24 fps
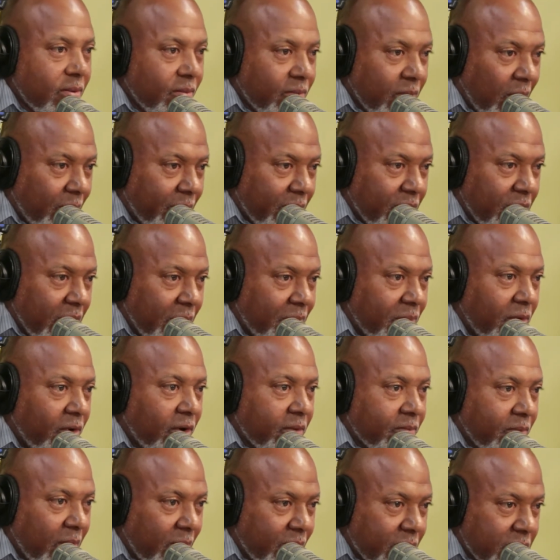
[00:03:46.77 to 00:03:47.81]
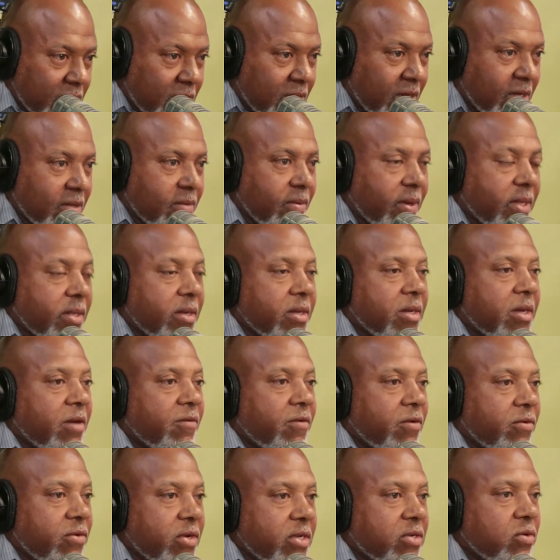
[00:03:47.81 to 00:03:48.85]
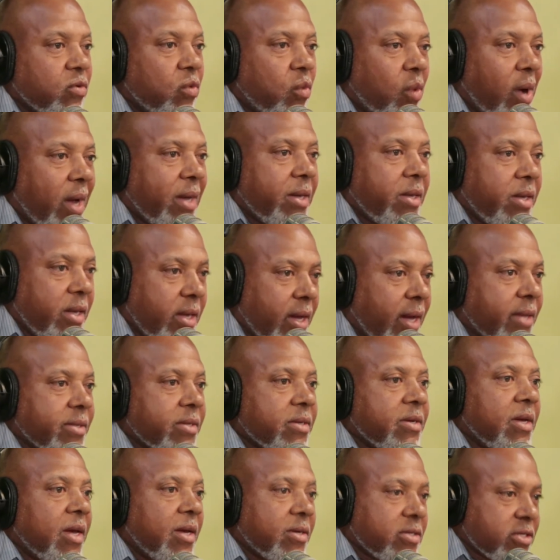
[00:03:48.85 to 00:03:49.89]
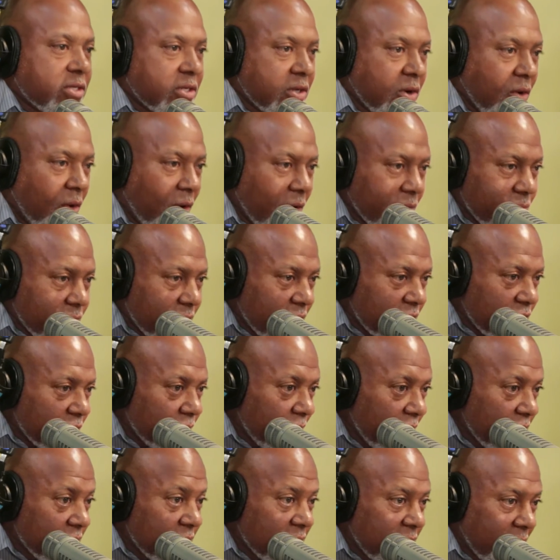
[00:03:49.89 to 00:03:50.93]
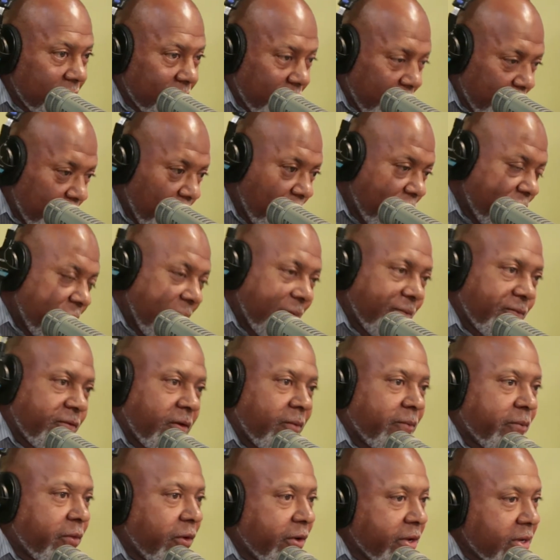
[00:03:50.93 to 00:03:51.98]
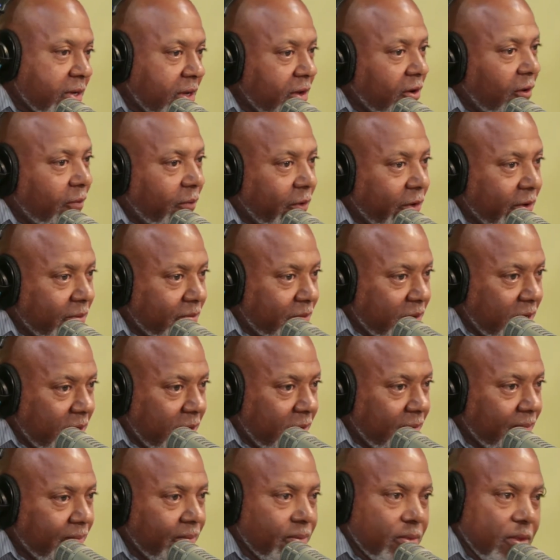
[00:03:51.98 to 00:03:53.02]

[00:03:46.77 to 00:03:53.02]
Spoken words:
proper report, proper statement, and give a reason why he had to escort this person and remove them from point A or point B,